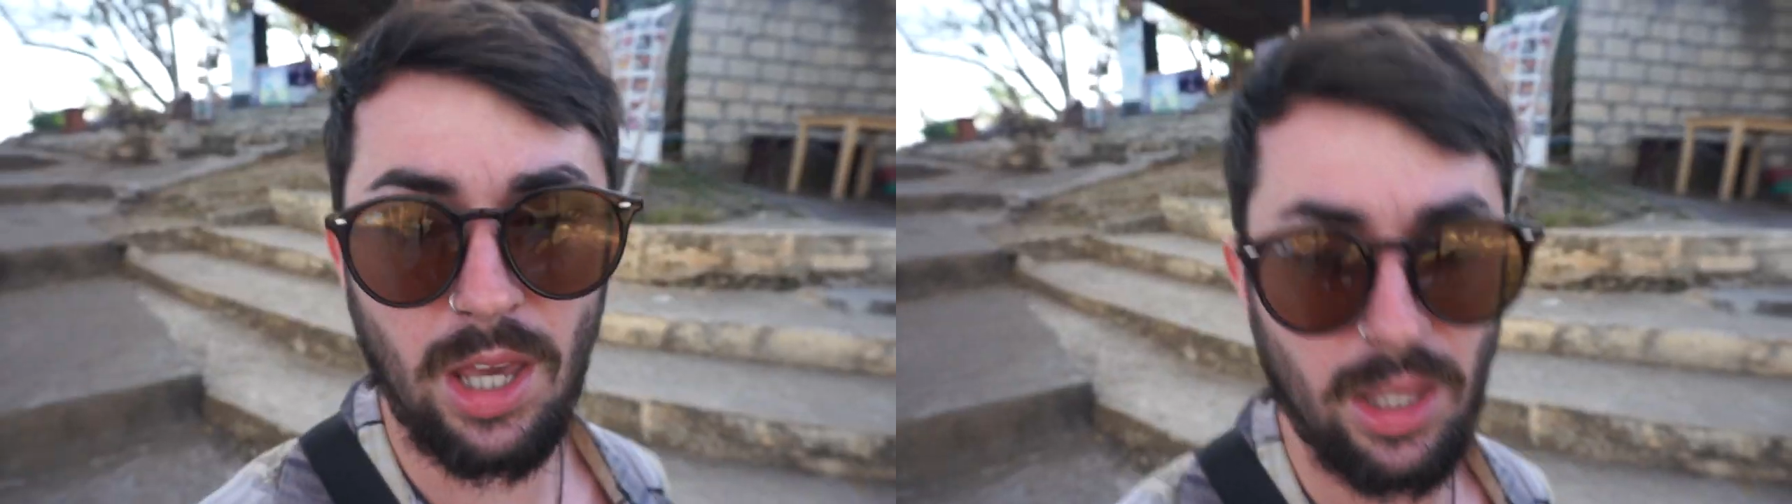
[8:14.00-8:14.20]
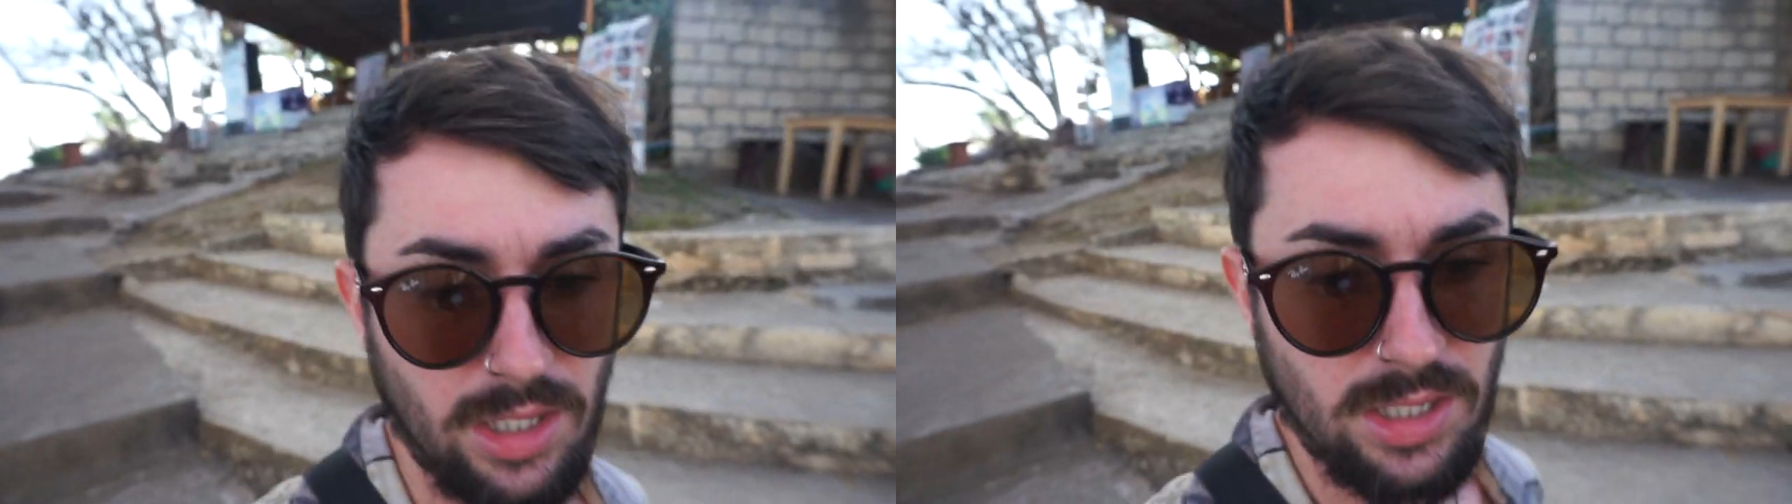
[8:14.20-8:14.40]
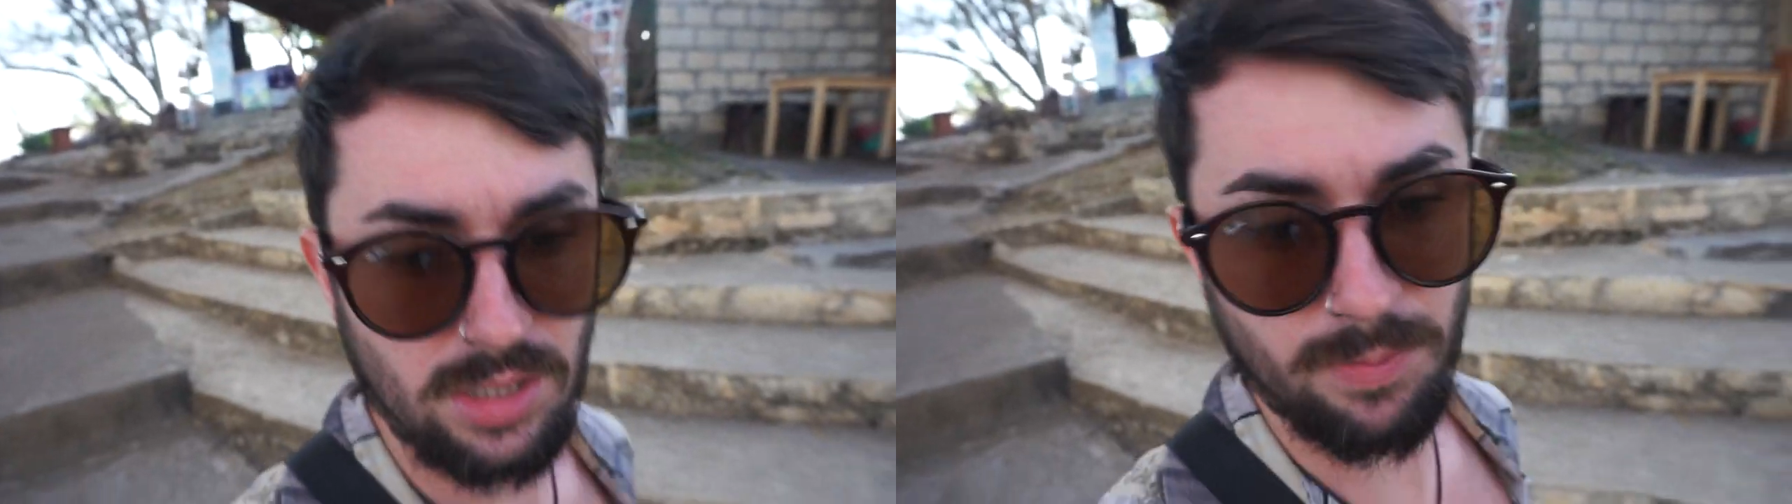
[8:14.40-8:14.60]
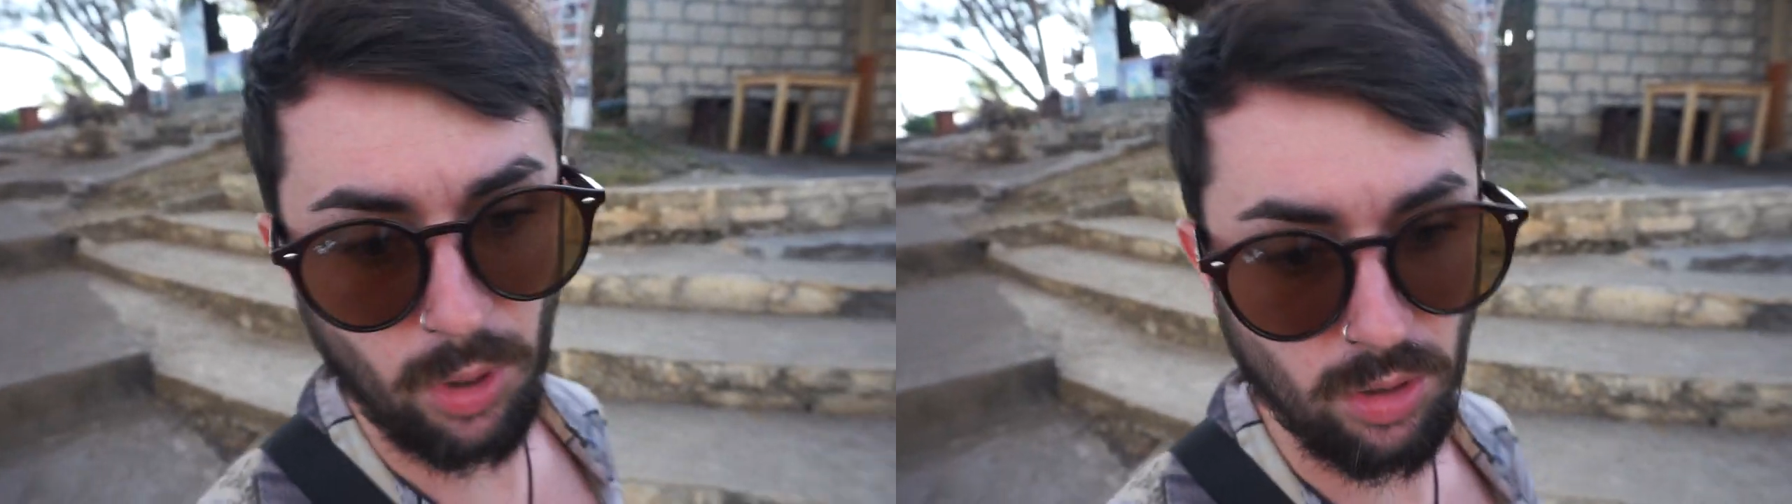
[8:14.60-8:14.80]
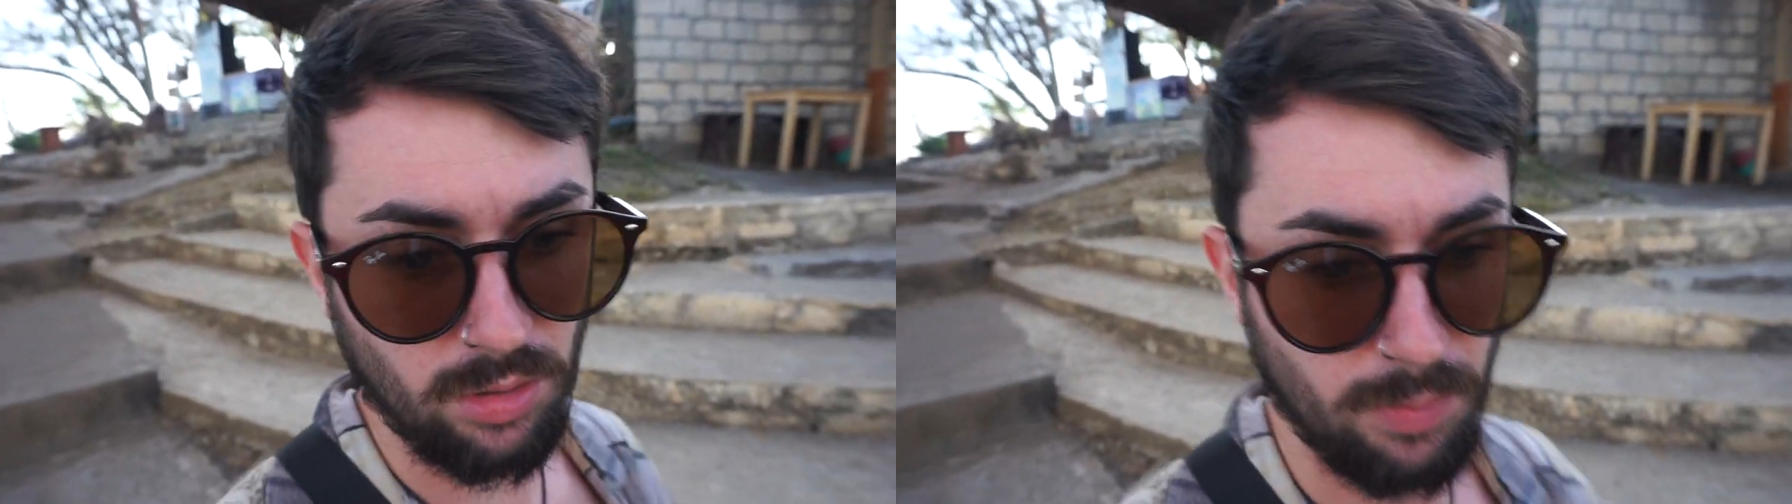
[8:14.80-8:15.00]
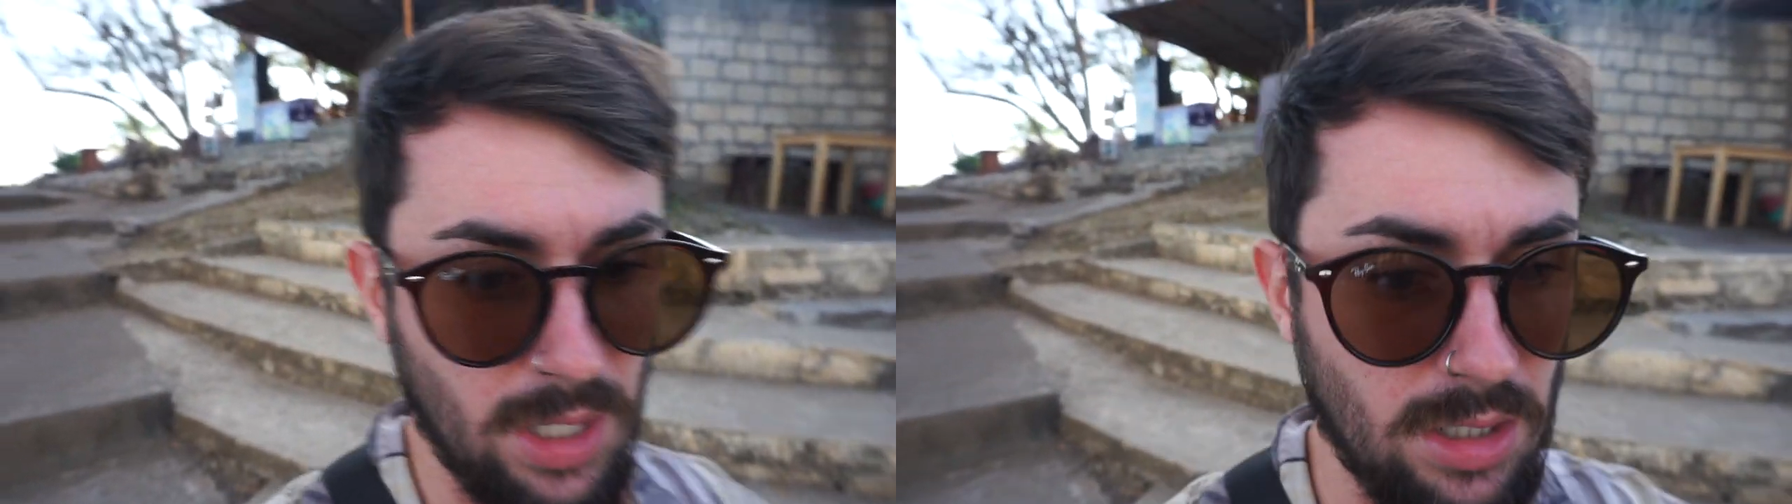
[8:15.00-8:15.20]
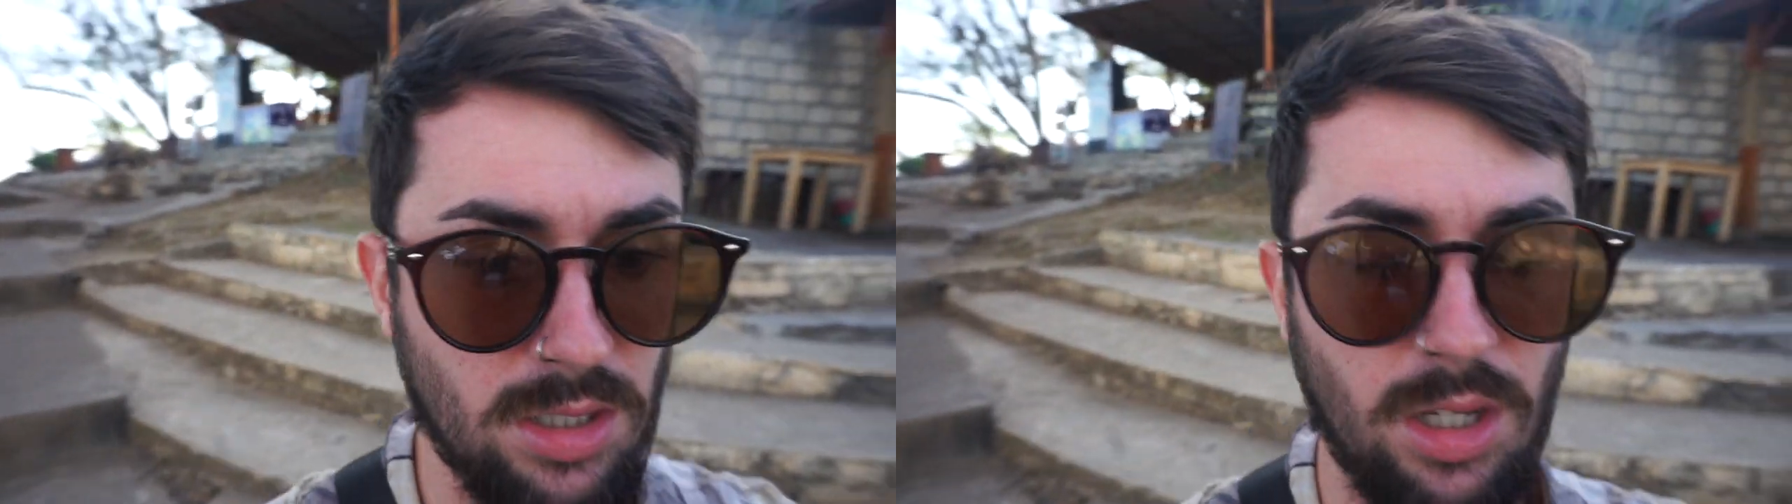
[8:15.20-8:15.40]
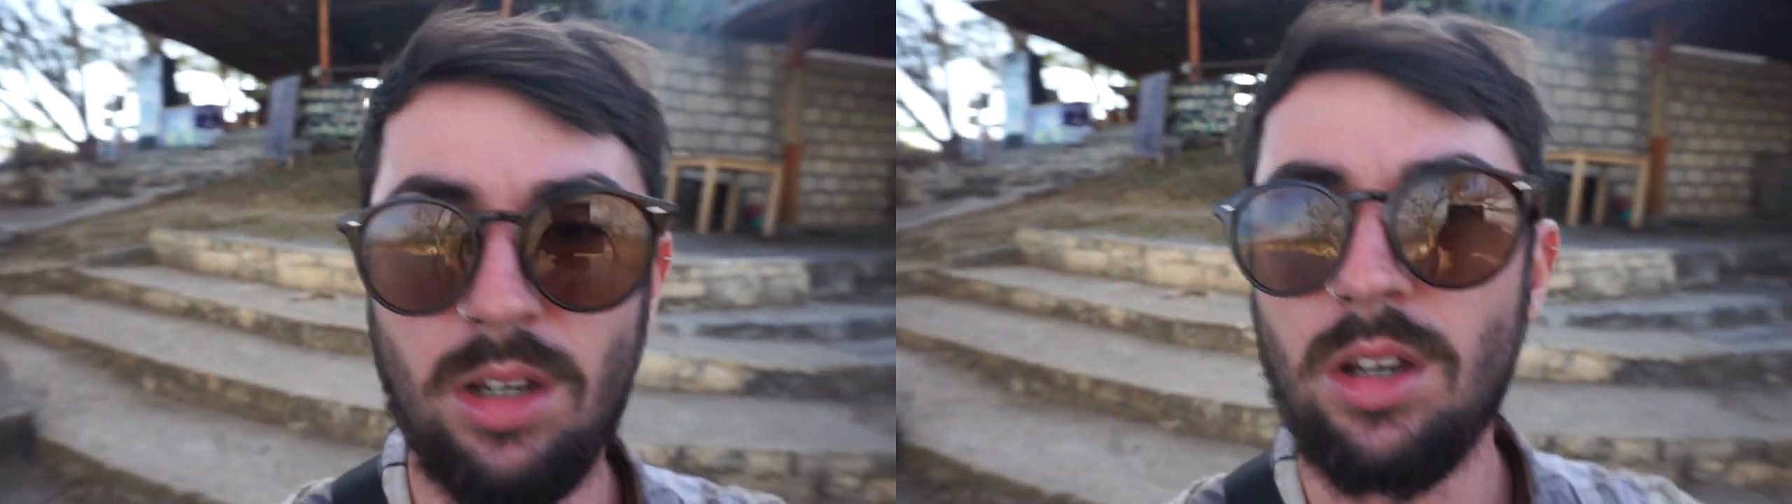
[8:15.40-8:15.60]
yeah, this is Broken
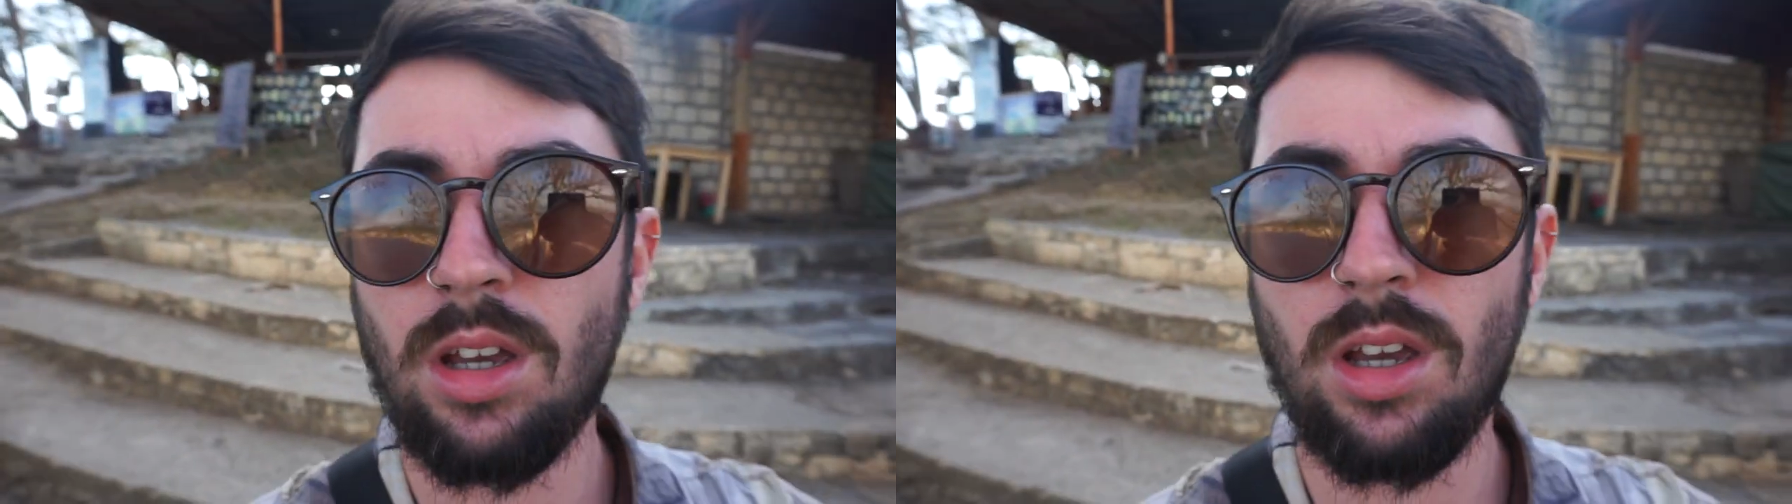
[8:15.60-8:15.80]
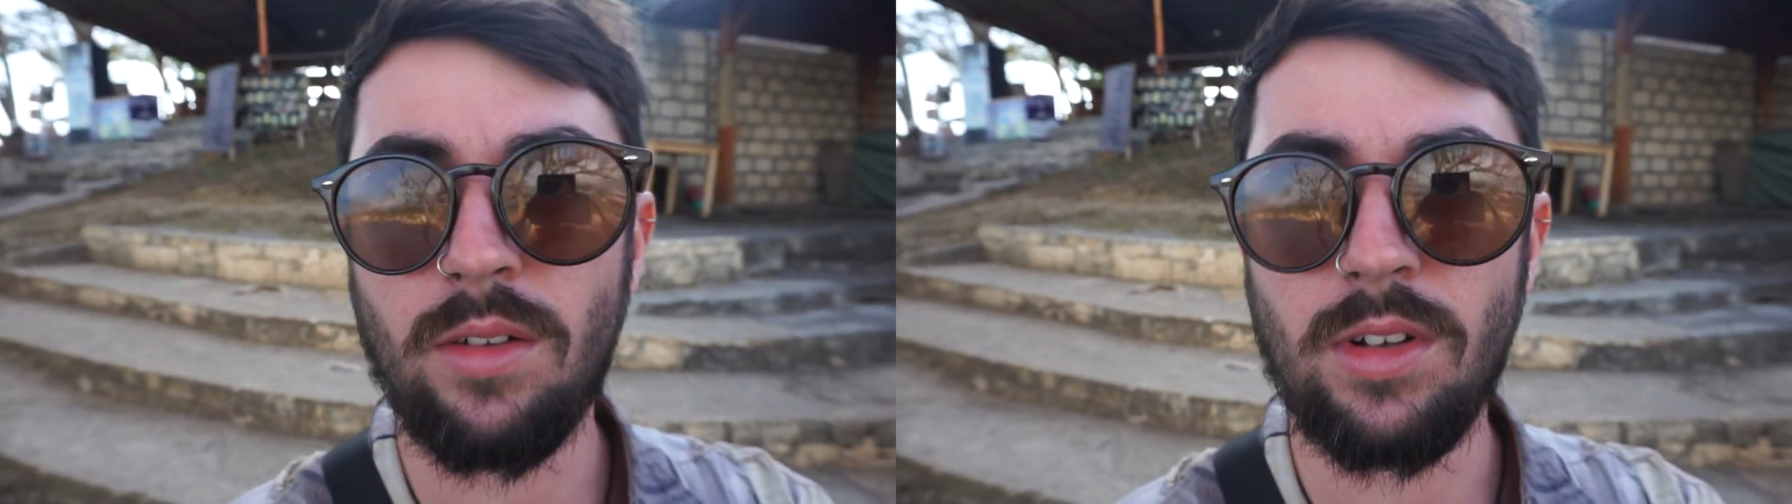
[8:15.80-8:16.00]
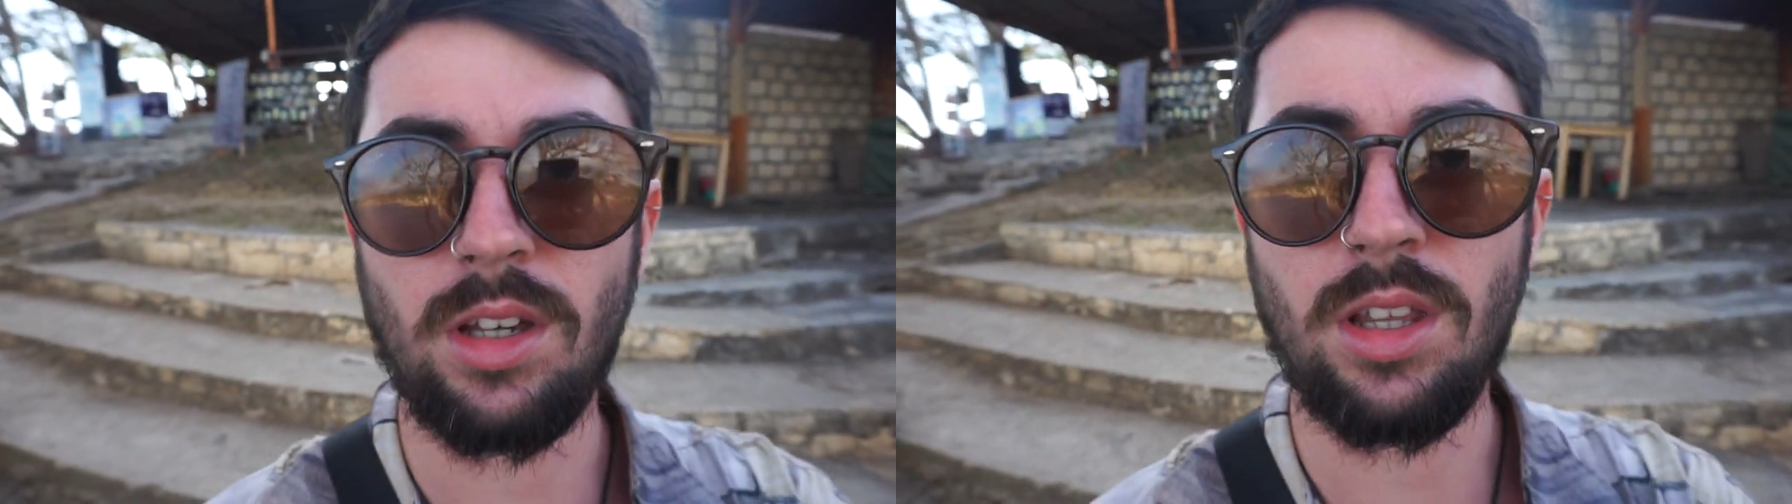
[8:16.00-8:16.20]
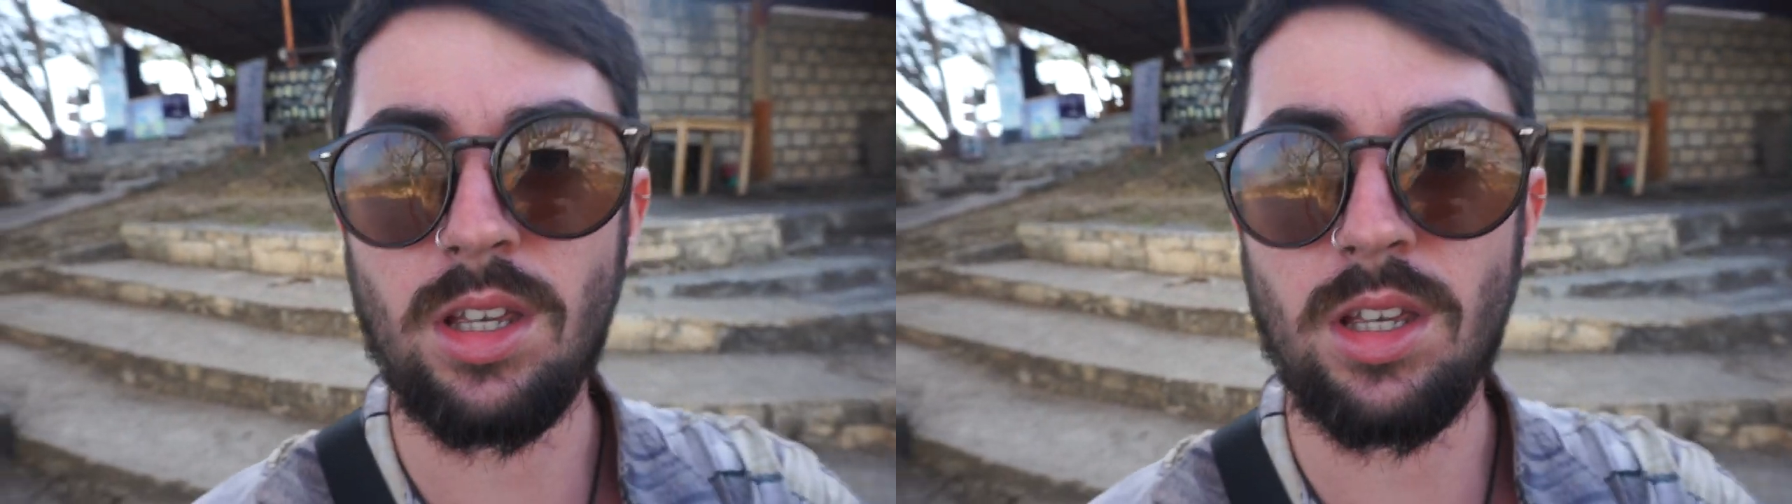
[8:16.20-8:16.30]
Beach, so have a look at